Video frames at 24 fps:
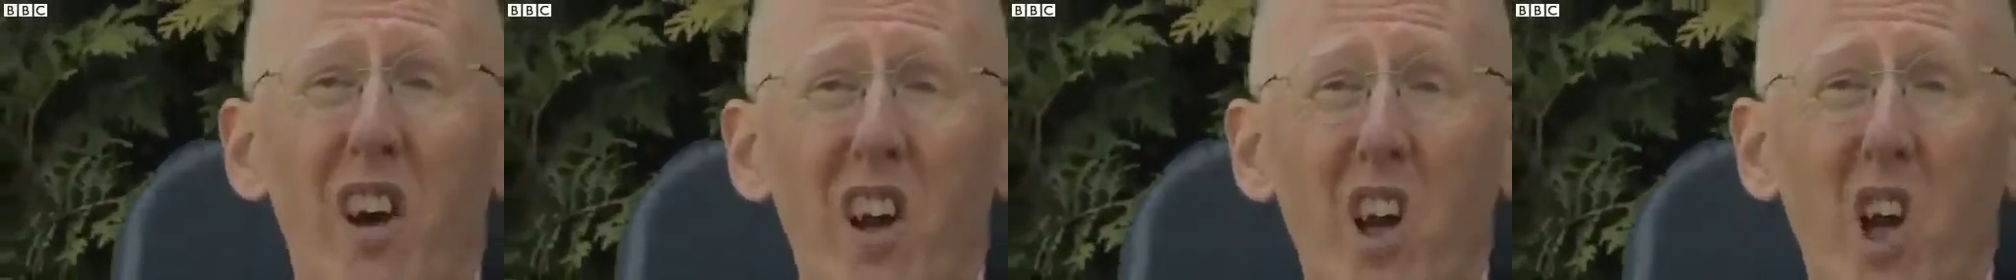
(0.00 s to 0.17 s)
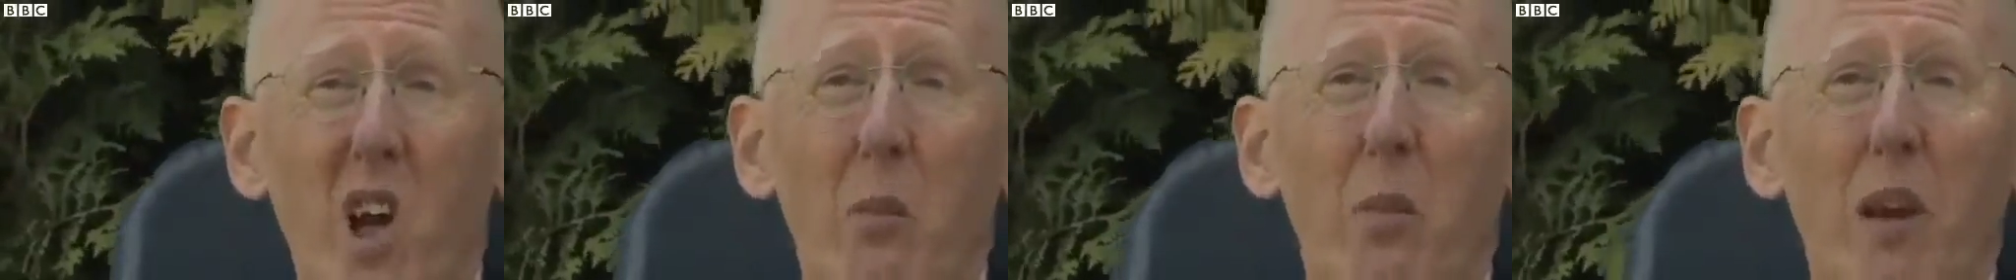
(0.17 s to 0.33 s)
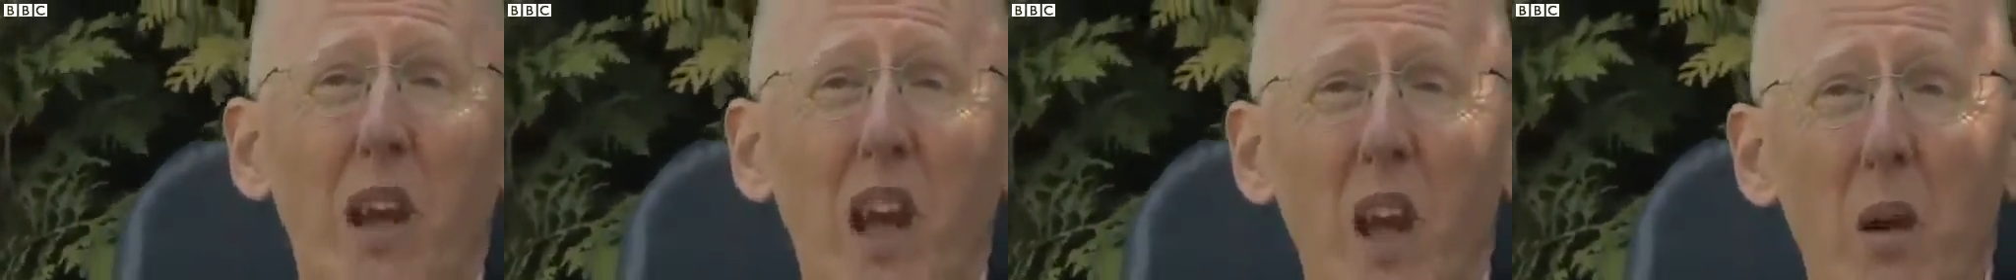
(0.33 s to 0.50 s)
of
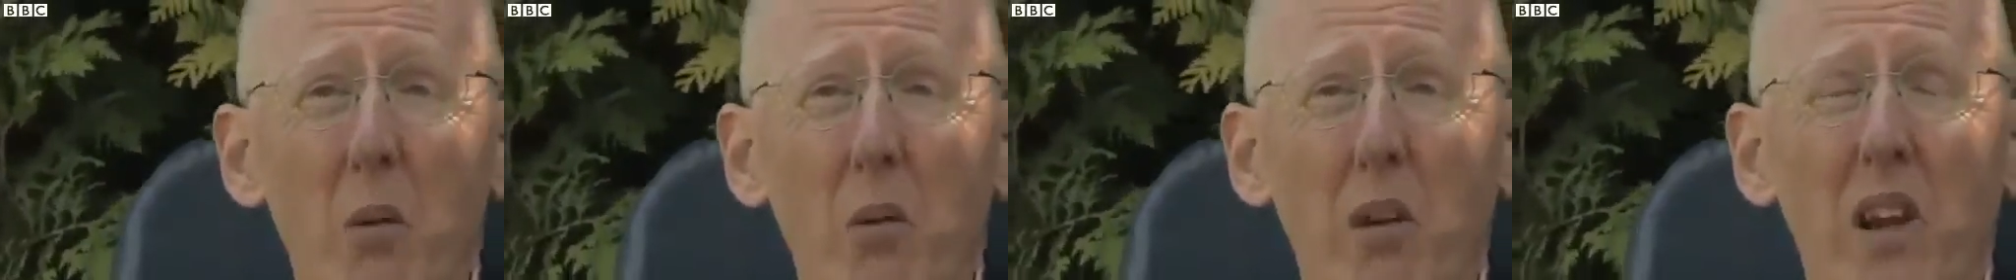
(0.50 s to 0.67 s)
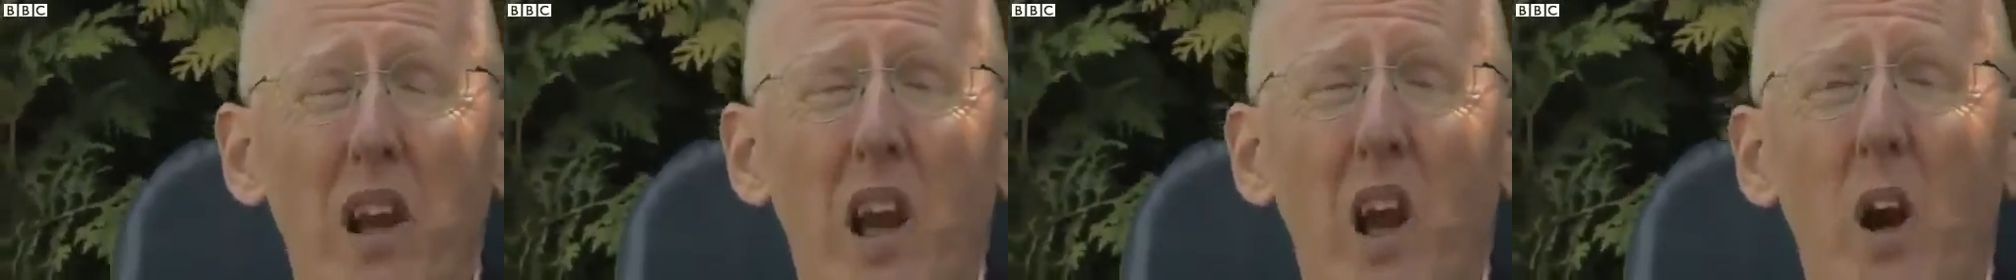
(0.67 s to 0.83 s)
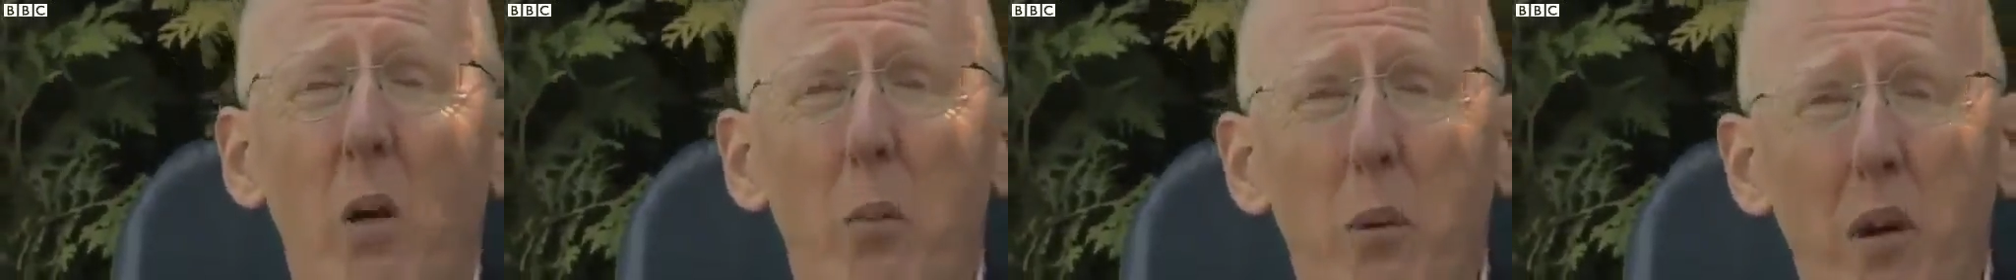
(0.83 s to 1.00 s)
actually being
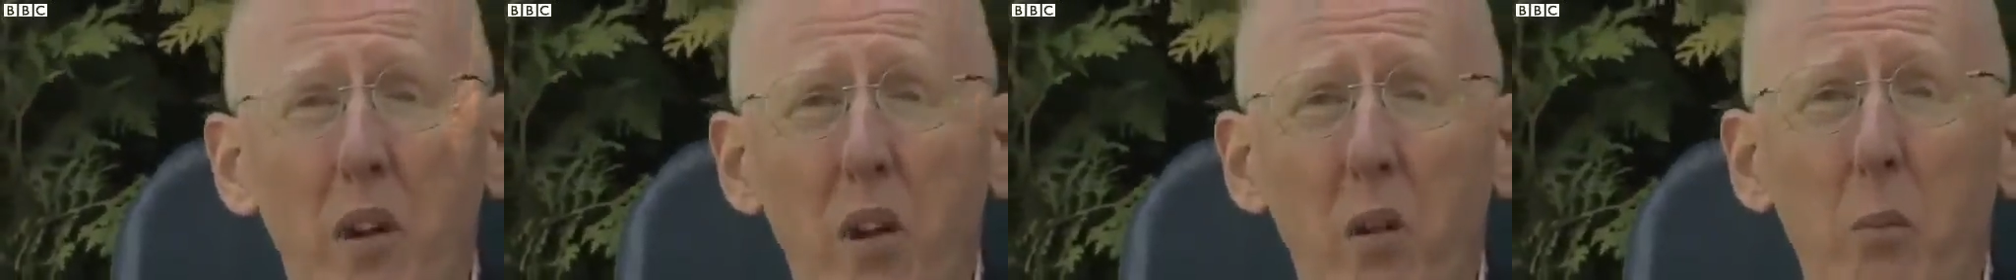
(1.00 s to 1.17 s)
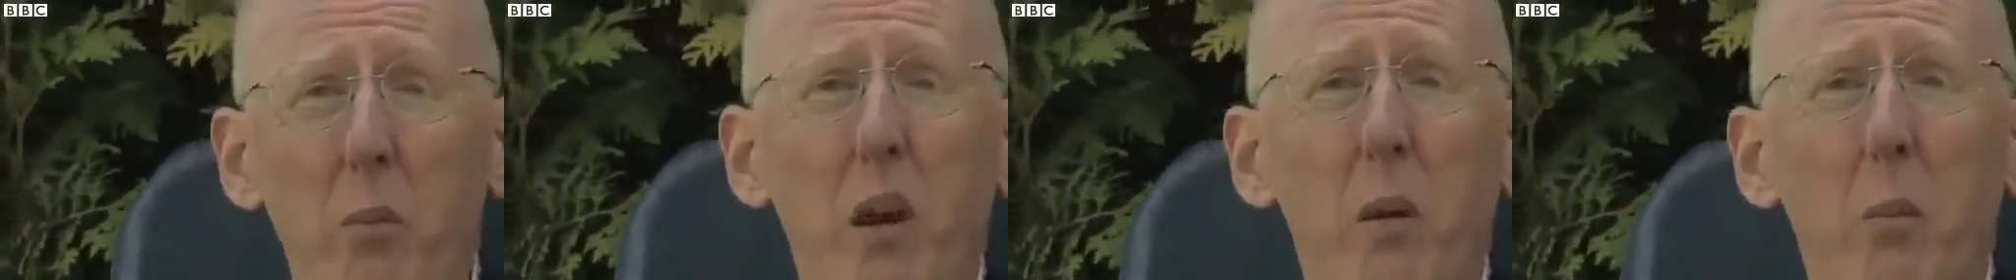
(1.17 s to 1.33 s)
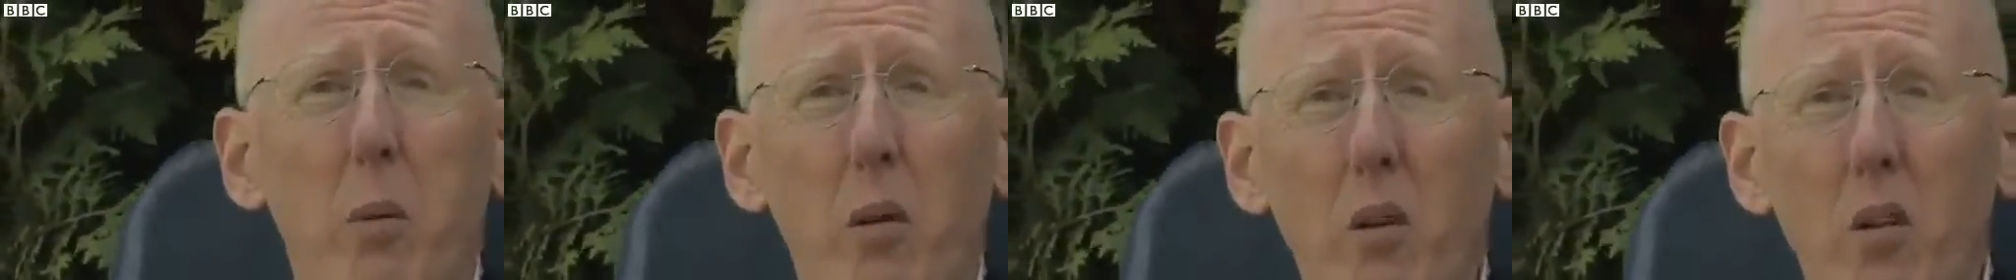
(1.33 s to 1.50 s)
able to help
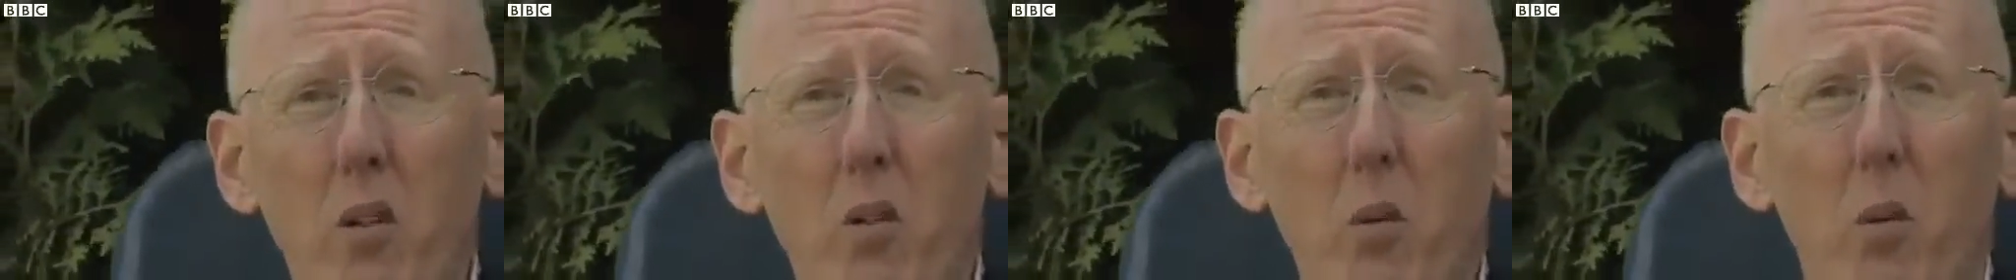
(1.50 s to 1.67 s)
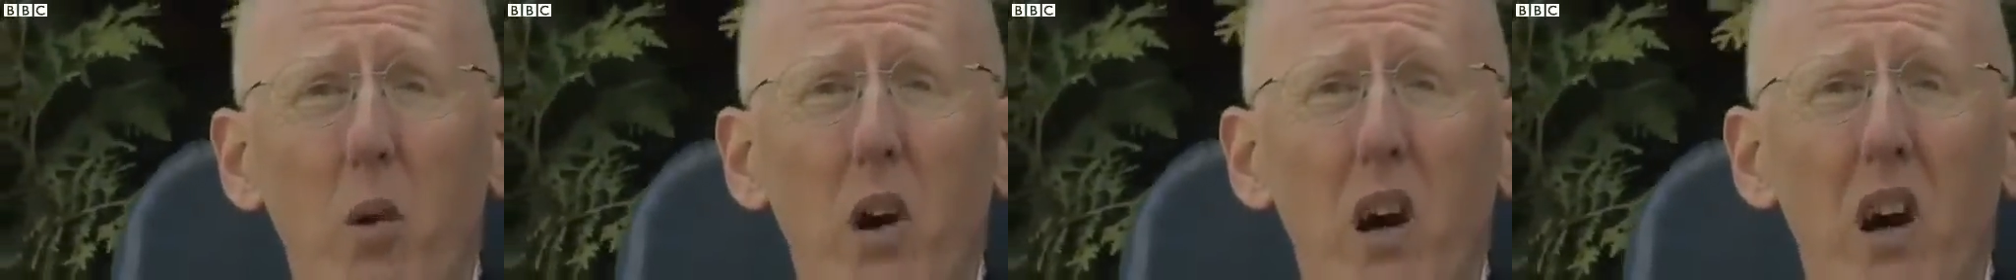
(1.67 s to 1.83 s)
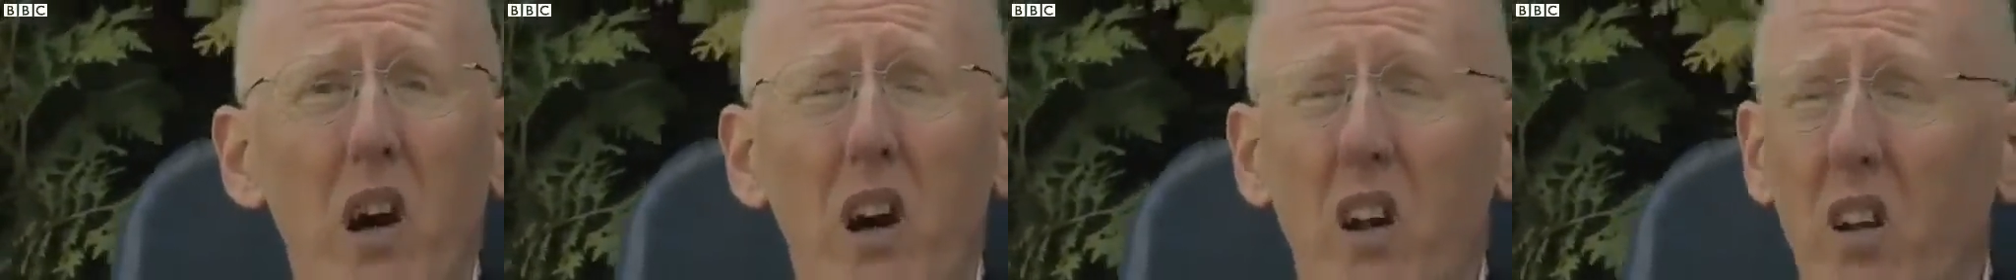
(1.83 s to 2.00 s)
other people
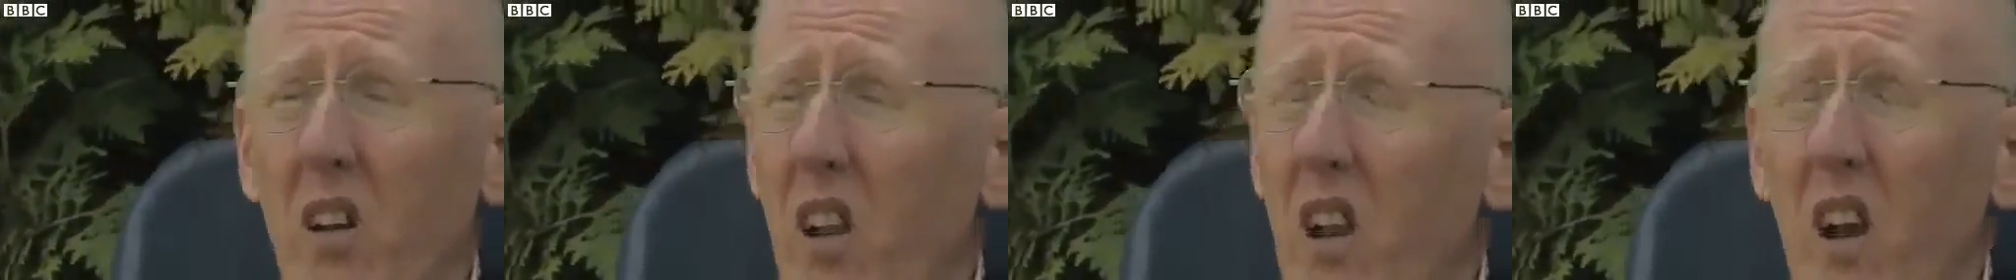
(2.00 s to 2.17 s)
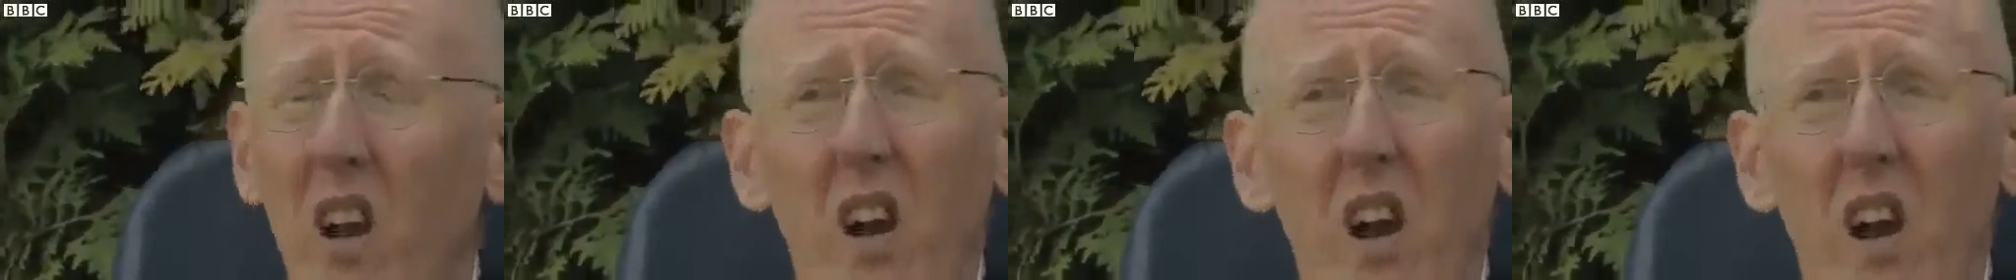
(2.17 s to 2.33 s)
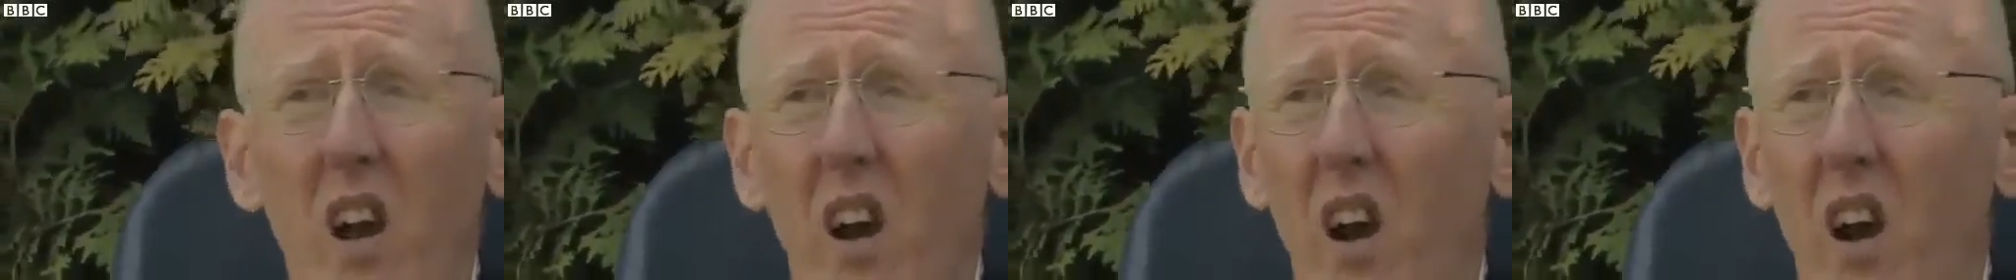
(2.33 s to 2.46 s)
as well.